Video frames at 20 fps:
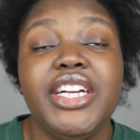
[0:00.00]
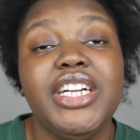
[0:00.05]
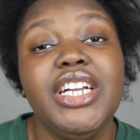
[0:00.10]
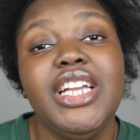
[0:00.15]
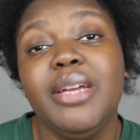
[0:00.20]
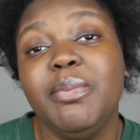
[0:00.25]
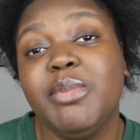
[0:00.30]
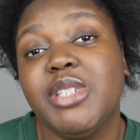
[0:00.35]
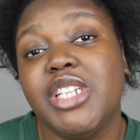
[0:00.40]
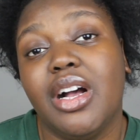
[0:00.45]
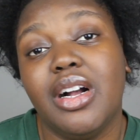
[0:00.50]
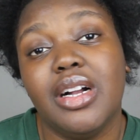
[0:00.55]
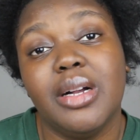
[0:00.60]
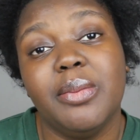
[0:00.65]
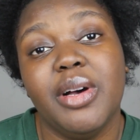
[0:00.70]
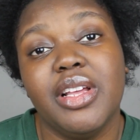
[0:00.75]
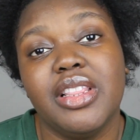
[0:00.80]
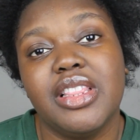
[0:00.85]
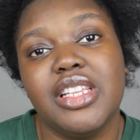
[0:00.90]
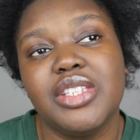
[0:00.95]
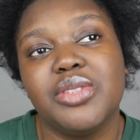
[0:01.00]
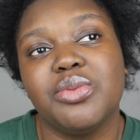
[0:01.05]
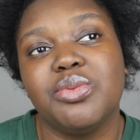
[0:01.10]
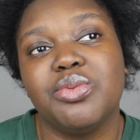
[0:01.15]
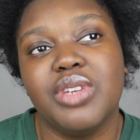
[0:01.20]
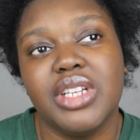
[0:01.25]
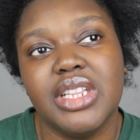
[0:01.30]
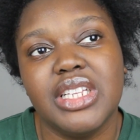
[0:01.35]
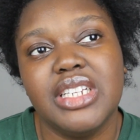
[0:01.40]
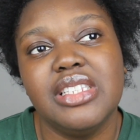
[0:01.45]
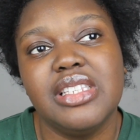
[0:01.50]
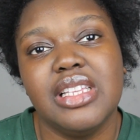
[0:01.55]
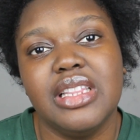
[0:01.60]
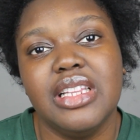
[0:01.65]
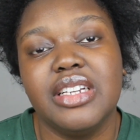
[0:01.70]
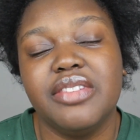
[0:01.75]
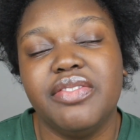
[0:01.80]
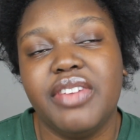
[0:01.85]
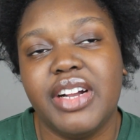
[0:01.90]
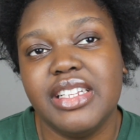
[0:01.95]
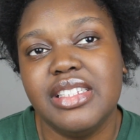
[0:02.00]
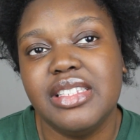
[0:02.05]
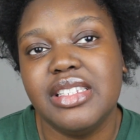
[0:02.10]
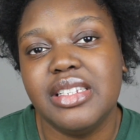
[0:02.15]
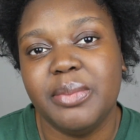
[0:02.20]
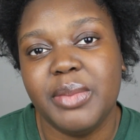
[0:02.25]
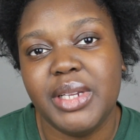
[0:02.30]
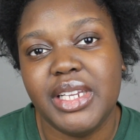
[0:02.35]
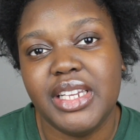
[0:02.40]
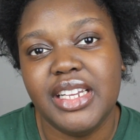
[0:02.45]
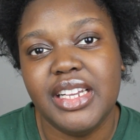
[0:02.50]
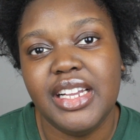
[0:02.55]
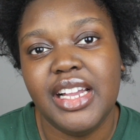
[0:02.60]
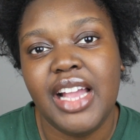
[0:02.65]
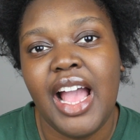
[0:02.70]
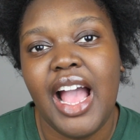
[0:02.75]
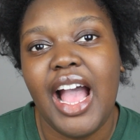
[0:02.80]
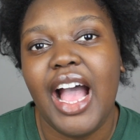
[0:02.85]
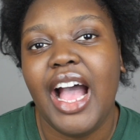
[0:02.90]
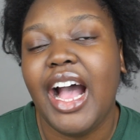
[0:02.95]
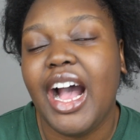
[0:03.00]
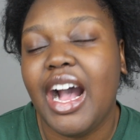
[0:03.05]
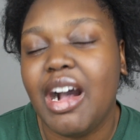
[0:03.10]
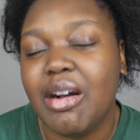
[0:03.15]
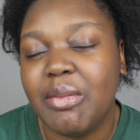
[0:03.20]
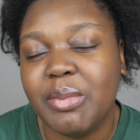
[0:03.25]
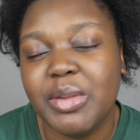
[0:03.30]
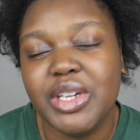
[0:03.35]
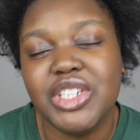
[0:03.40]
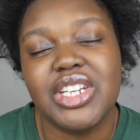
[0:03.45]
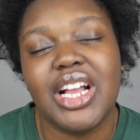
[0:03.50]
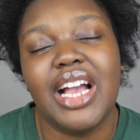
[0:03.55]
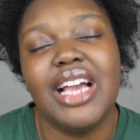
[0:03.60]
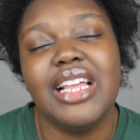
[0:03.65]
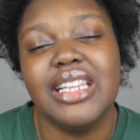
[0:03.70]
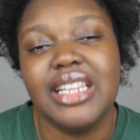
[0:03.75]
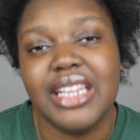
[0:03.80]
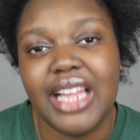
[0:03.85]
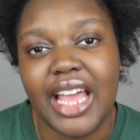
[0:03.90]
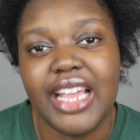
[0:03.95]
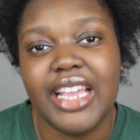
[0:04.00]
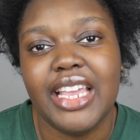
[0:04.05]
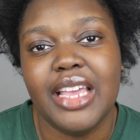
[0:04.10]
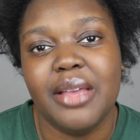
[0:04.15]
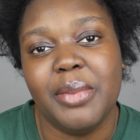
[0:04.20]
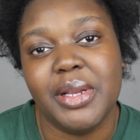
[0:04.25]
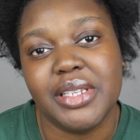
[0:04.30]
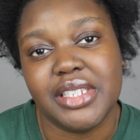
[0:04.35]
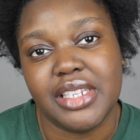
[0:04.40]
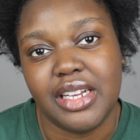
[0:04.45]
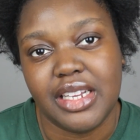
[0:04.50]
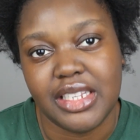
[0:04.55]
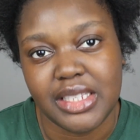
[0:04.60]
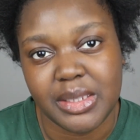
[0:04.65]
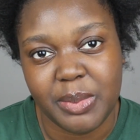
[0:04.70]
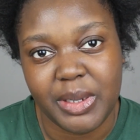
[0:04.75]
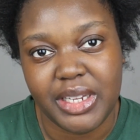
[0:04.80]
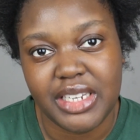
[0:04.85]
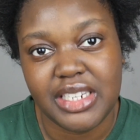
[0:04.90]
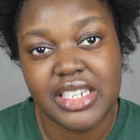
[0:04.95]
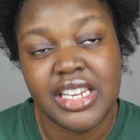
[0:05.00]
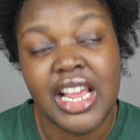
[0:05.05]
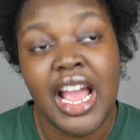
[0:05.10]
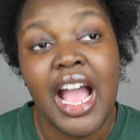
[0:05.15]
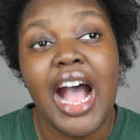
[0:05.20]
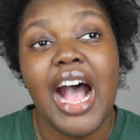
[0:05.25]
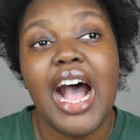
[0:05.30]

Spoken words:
Hearing him talk about this really solidifies to me how much I like him as a husband.